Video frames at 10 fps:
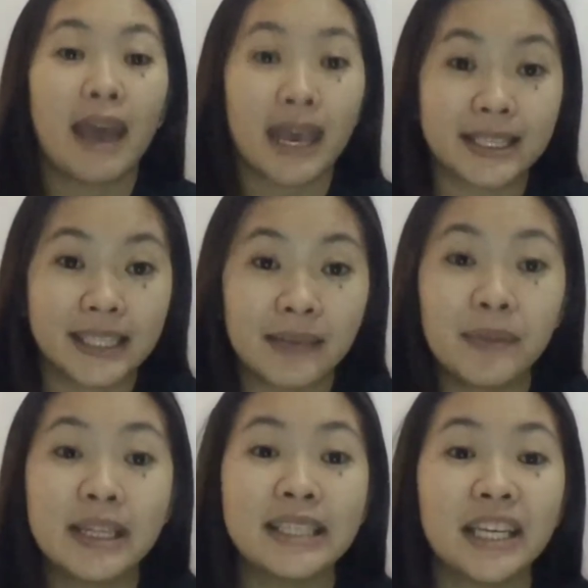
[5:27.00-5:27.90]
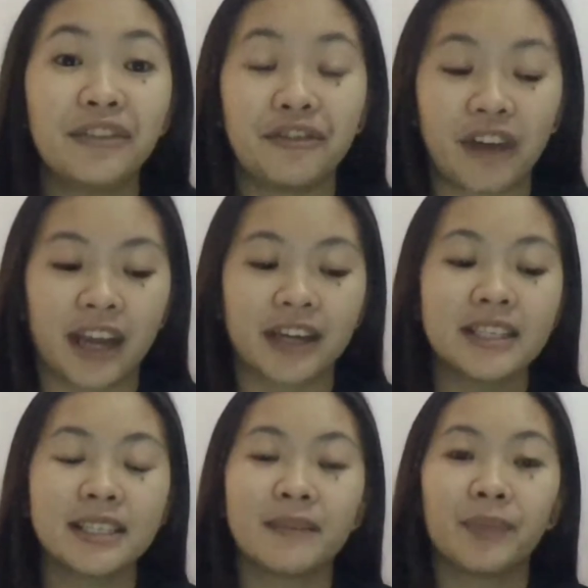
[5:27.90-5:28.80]
exhibits and
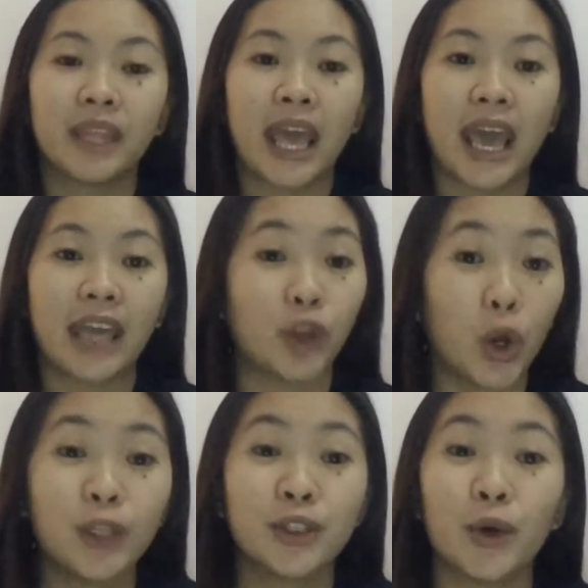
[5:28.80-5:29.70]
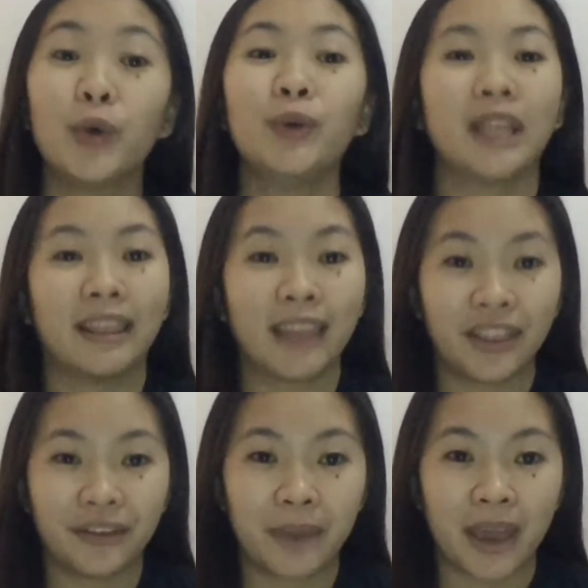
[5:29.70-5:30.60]
fairs, and also the
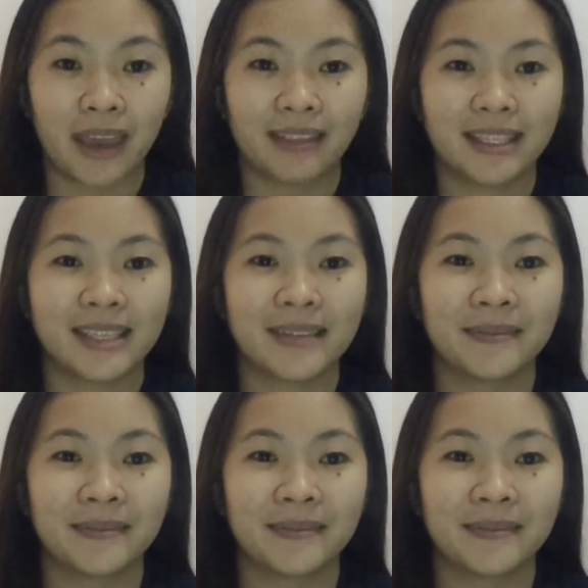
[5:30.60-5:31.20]
debates.